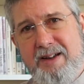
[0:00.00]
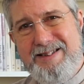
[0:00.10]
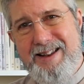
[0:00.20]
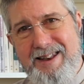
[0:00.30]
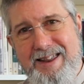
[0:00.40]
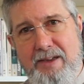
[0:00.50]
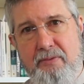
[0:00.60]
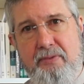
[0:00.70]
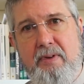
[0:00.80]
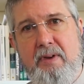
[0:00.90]
to
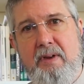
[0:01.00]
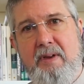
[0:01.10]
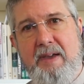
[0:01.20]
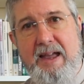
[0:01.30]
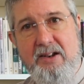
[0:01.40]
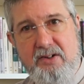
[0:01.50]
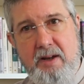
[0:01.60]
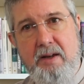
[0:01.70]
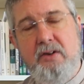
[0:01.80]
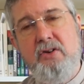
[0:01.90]
live and
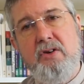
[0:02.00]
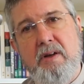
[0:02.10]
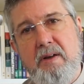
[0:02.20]
teach,